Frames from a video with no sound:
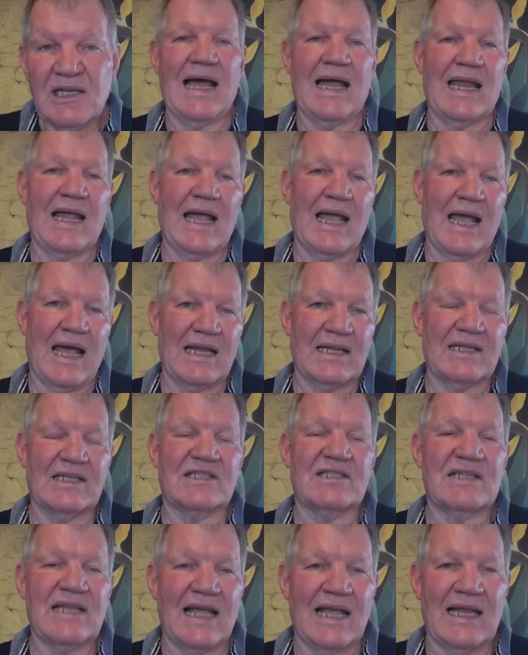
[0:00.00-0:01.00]
and I
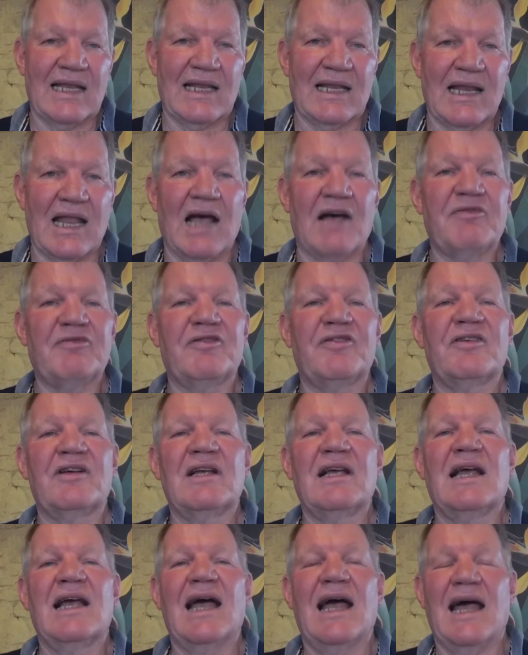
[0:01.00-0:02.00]
understand enough
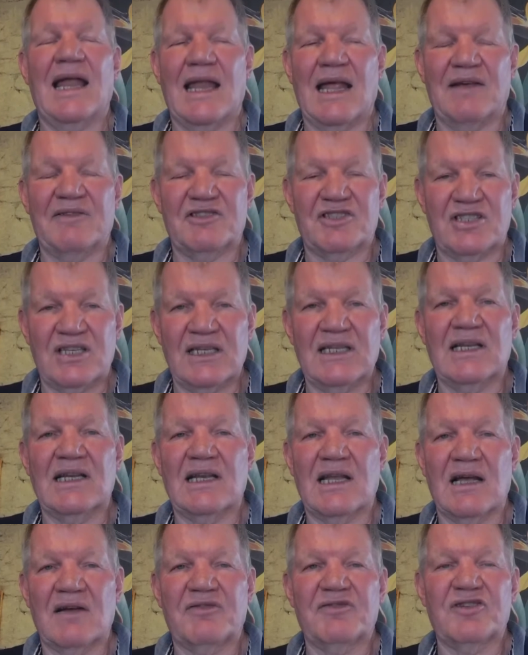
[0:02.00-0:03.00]
and I've seen
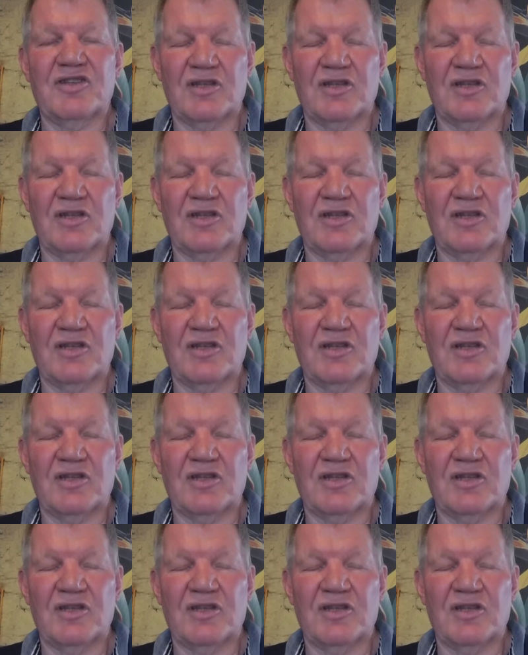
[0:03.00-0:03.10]
enough